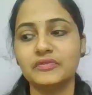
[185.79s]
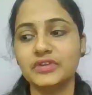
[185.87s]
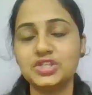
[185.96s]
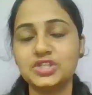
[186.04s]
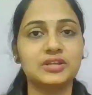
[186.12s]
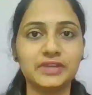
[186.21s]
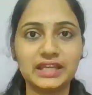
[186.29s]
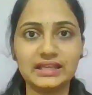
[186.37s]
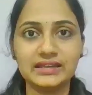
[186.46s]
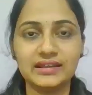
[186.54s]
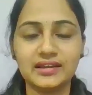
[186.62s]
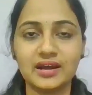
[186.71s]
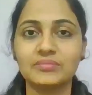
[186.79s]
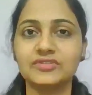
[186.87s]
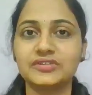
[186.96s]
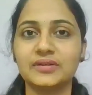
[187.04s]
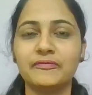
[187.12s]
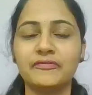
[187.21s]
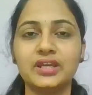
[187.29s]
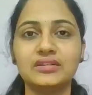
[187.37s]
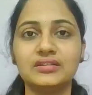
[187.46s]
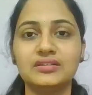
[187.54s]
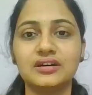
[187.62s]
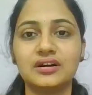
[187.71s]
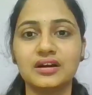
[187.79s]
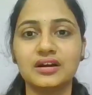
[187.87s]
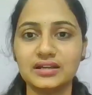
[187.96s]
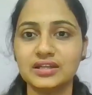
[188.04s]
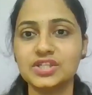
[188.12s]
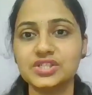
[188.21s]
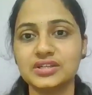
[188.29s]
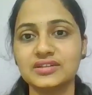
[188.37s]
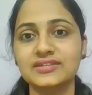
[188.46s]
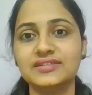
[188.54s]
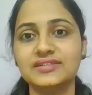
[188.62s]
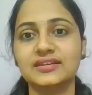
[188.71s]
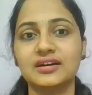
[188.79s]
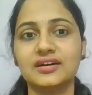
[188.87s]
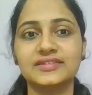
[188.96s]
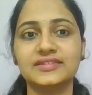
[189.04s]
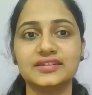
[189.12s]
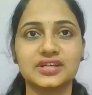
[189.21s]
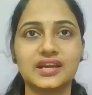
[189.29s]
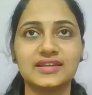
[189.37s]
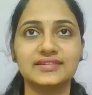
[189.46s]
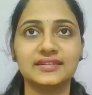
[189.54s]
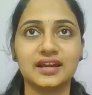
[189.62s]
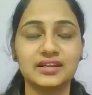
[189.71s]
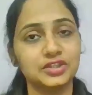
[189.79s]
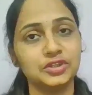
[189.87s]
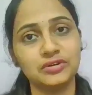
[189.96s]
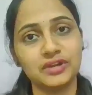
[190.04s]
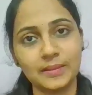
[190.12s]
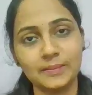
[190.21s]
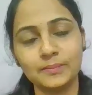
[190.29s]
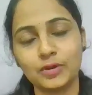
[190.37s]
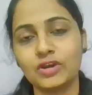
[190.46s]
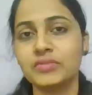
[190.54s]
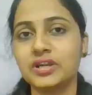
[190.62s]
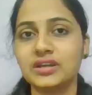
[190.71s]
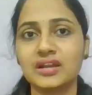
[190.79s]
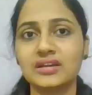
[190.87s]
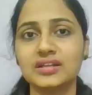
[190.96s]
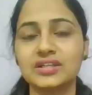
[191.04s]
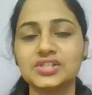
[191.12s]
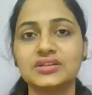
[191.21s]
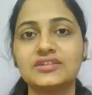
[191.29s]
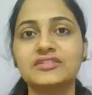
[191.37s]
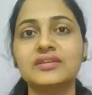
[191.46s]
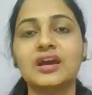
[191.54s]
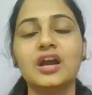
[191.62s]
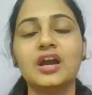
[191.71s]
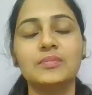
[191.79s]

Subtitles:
which typically comes up with conditions such as continued employment conditions,